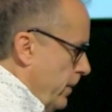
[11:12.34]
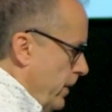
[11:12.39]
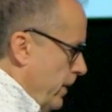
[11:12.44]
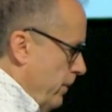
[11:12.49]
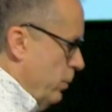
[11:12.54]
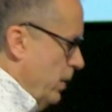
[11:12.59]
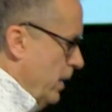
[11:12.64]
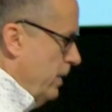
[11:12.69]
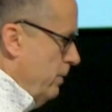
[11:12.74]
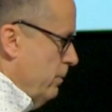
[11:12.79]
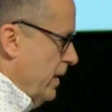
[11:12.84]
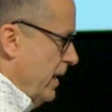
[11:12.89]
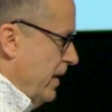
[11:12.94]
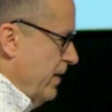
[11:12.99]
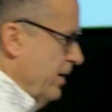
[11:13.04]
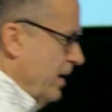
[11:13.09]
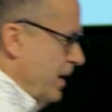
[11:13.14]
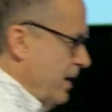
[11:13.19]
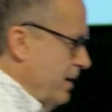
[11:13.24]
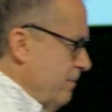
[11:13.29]
But I
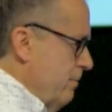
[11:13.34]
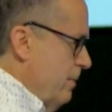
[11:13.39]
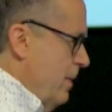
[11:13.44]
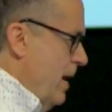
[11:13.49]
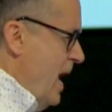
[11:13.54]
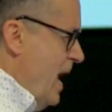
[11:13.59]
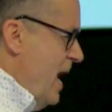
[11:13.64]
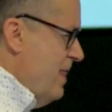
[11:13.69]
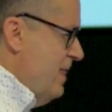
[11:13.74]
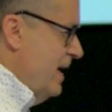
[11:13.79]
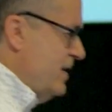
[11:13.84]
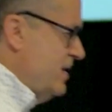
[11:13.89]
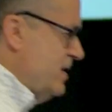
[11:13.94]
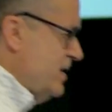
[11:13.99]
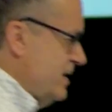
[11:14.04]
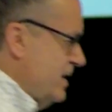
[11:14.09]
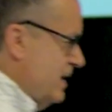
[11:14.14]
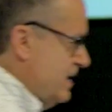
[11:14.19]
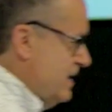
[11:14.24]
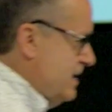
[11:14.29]
thought, man, that
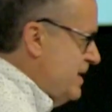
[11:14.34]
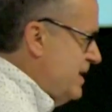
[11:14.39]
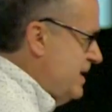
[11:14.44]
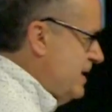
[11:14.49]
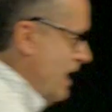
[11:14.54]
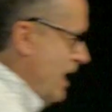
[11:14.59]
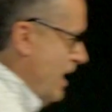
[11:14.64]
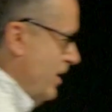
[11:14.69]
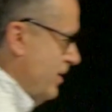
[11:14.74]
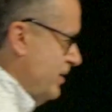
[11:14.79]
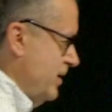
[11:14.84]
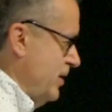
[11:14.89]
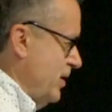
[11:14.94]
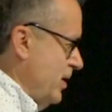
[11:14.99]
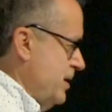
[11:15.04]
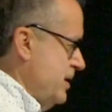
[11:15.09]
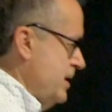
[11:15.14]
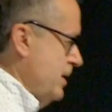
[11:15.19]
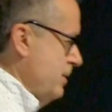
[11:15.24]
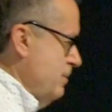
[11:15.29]
just doesn't sound
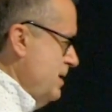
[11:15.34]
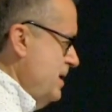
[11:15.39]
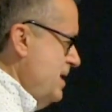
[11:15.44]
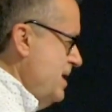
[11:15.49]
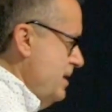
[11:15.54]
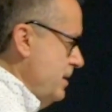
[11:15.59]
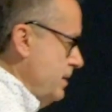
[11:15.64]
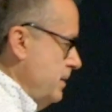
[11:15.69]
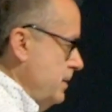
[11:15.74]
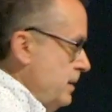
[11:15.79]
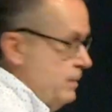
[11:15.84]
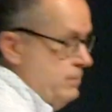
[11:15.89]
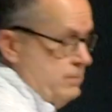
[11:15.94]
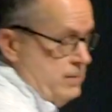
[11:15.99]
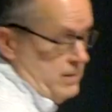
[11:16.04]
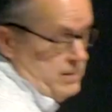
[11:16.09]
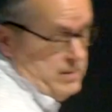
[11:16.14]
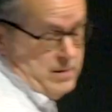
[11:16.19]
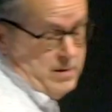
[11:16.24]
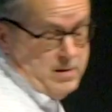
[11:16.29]
good to me,
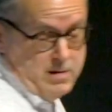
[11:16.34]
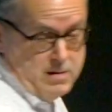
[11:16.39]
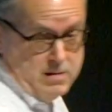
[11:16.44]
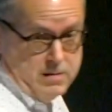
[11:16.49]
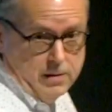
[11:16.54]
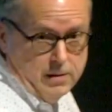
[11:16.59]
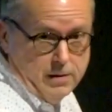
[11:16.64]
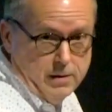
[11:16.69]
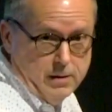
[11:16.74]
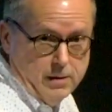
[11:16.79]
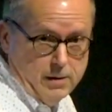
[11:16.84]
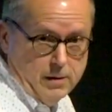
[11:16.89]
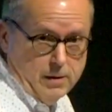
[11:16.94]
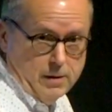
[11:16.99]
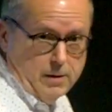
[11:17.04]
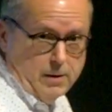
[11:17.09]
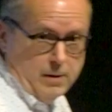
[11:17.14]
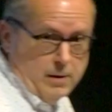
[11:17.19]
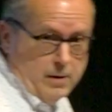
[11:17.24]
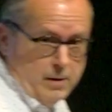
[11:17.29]
doesn't it,
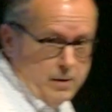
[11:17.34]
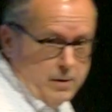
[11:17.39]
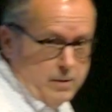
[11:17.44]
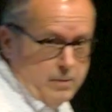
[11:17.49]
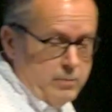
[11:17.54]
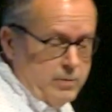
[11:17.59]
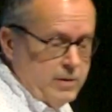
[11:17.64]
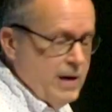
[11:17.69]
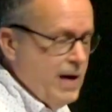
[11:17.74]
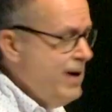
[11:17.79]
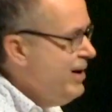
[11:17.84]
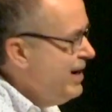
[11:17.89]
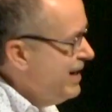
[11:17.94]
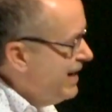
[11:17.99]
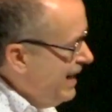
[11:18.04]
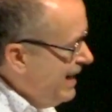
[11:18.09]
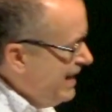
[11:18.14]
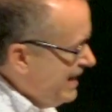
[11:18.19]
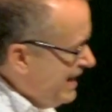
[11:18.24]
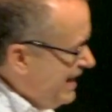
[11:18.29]
But now I
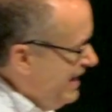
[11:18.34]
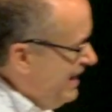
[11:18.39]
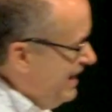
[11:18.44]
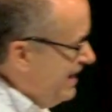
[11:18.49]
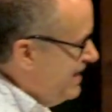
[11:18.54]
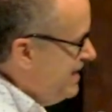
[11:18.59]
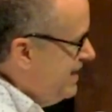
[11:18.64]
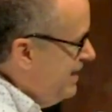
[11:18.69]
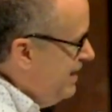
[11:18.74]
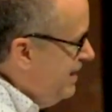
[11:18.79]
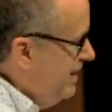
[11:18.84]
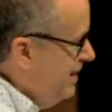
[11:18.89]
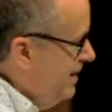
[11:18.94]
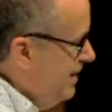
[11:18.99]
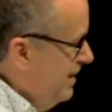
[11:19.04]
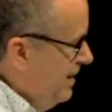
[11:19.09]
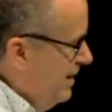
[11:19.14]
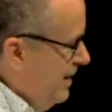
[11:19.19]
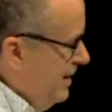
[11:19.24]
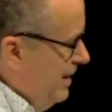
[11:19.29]
kind of get it.
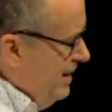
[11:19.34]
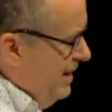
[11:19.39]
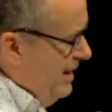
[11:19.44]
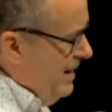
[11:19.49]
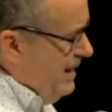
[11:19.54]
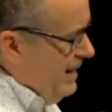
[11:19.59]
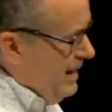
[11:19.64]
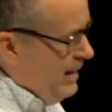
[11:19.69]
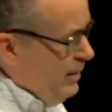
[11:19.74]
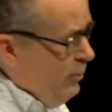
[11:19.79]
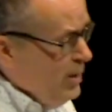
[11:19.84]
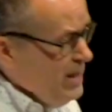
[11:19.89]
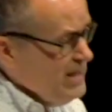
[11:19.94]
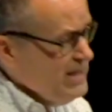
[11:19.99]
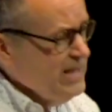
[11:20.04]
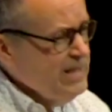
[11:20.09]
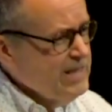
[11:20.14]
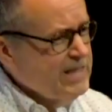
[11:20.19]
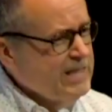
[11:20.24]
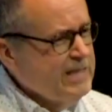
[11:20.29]
He
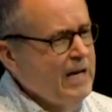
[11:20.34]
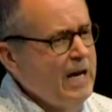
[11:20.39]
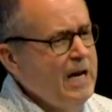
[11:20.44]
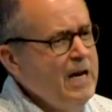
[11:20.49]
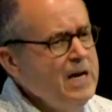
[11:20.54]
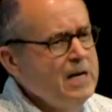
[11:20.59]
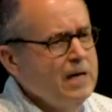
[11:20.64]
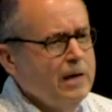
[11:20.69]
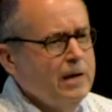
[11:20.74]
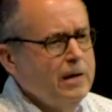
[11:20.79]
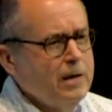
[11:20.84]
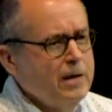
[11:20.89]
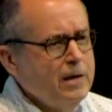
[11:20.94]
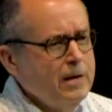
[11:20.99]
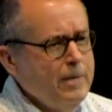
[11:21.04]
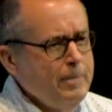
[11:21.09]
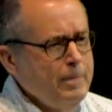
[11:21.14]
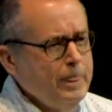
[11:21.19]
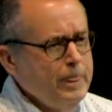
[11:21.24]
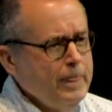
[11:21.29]
wasn't saying
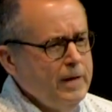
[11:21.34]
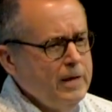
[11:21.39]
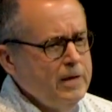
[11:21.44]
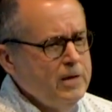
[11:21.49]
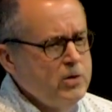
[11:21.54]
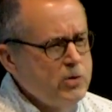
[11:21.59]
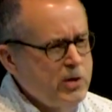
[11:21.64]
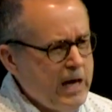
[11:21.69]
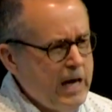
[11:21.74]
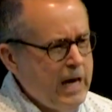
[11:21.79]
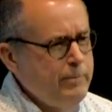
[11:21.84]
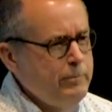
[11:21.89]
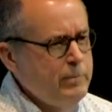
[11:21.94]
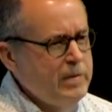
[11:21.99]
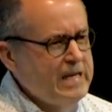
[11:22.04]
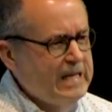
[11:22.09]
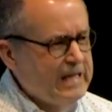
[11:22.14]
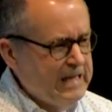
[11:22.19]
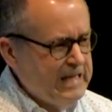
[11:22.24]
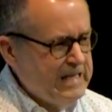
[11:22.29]
you can't
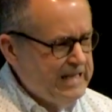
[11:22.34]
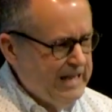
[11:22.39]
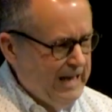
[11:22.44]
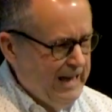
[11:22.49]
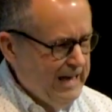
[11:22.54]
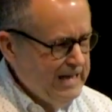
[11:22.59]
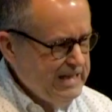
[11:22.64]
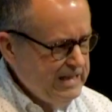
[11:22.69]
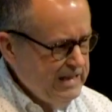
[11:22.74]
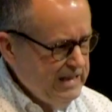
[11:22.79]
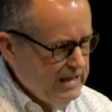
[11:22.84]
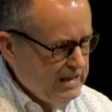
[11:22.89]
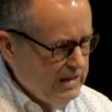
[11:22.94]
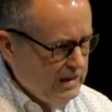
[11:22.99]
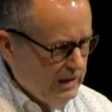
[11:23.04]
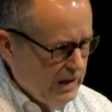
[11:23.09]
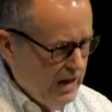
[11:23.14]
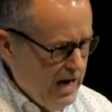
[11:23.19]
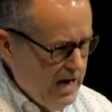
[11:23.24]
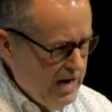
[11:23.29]
be content
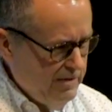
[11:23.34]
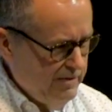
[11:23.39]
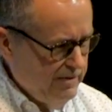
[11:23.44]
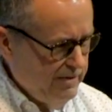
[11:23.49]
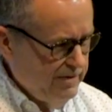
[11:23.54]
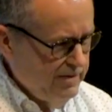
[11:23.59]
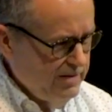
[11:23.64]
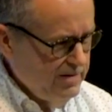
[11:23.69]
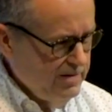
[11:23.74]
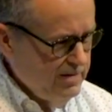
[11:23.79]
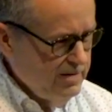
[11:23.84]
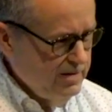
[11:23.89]
in life.